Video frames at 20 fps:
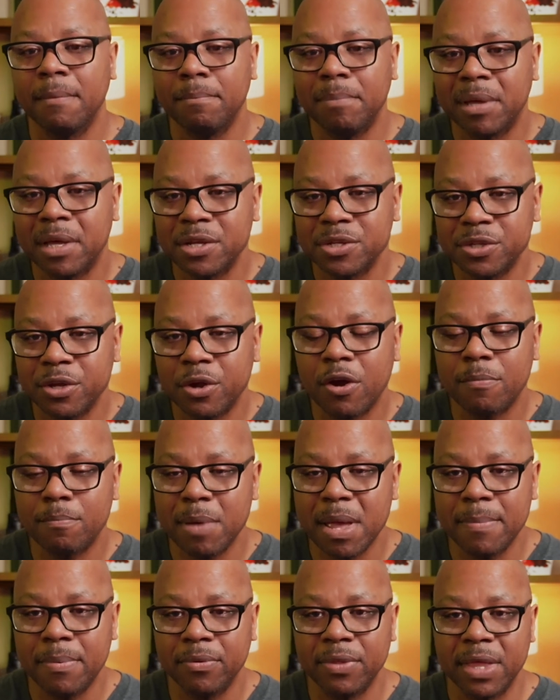Because there are
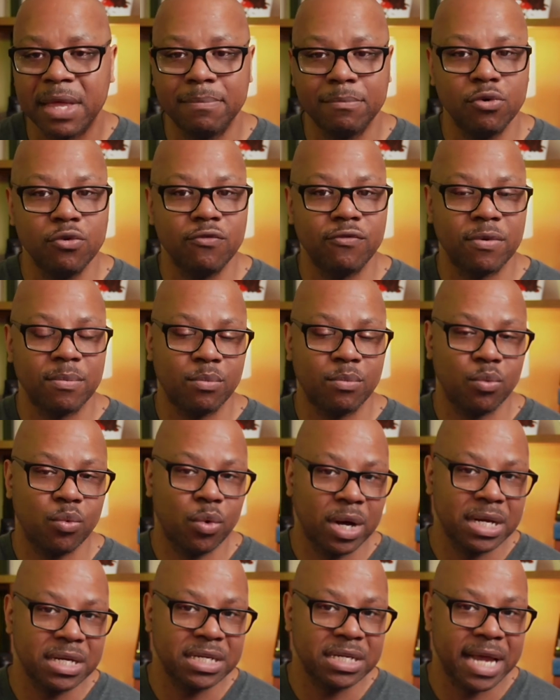people that move from
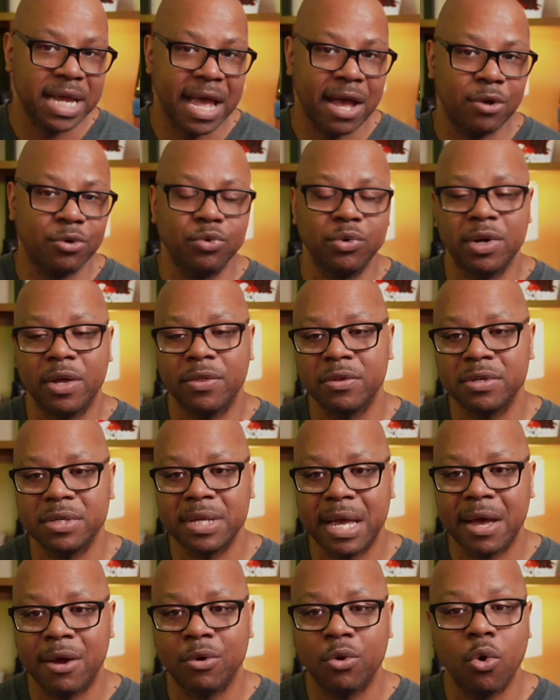one town to another
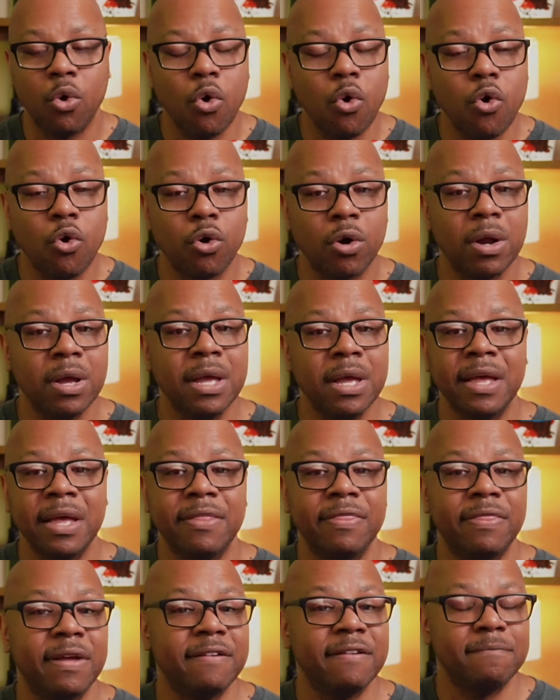town, or
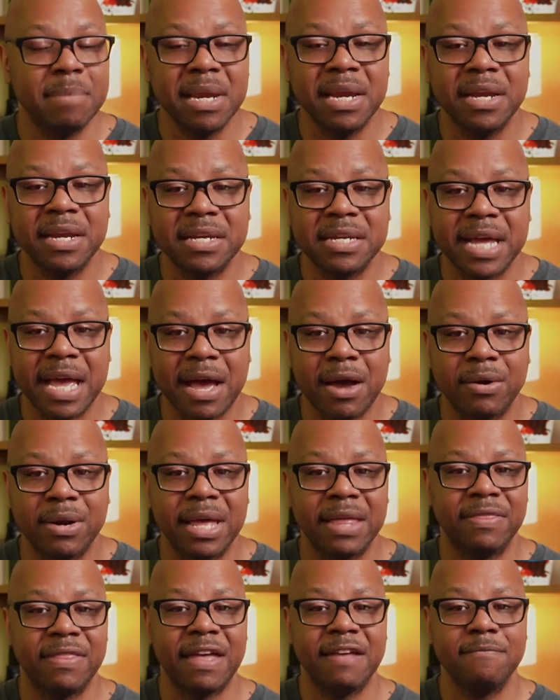they've been in a town
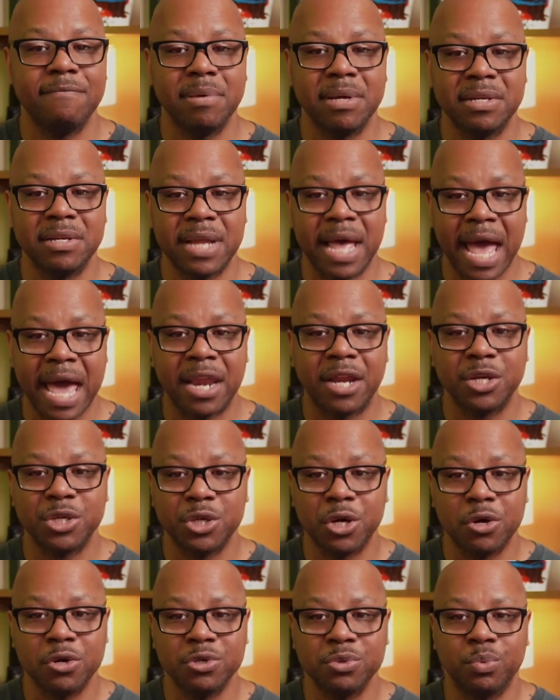and they've been at a
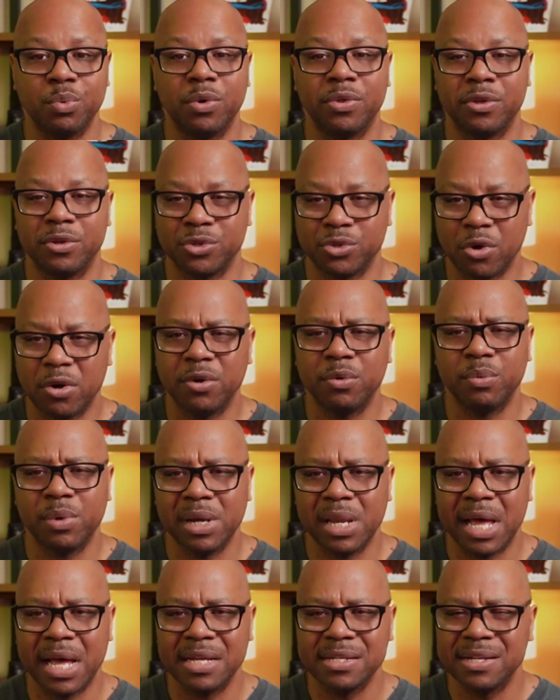church where they're starting to
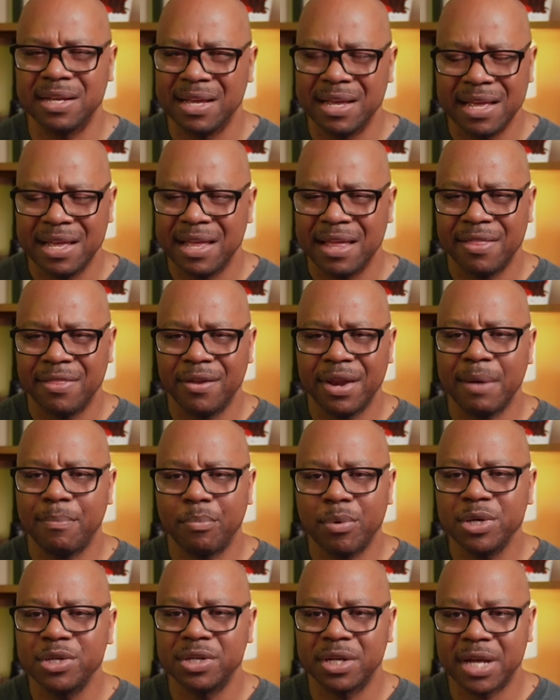realize they're not
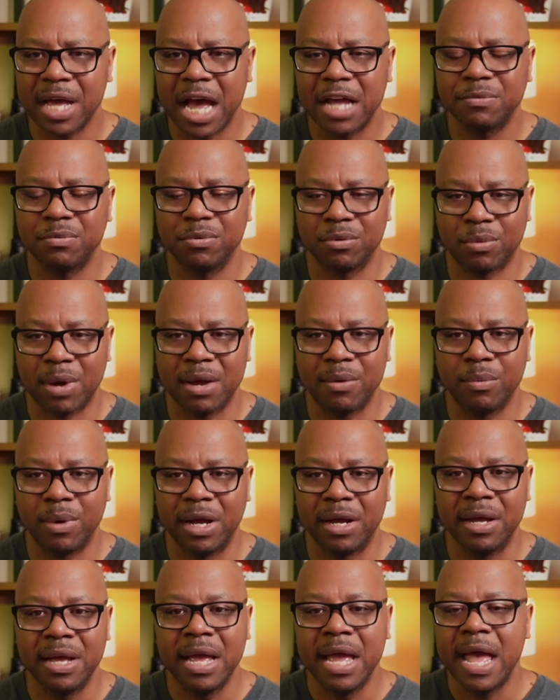preaching the gospel the right
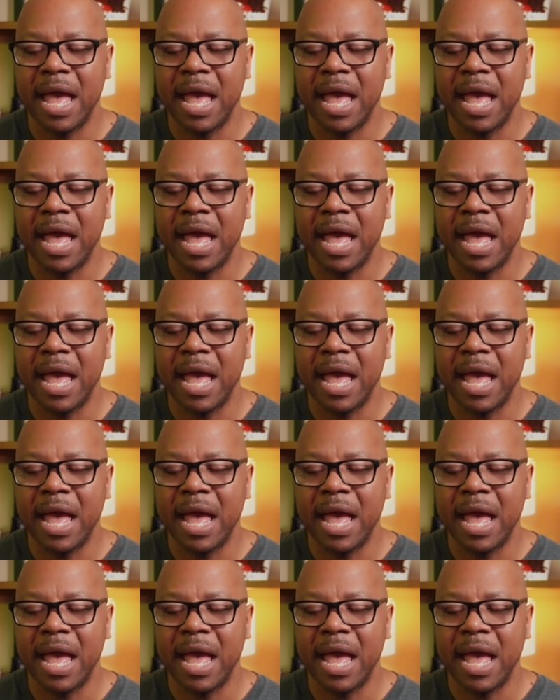way.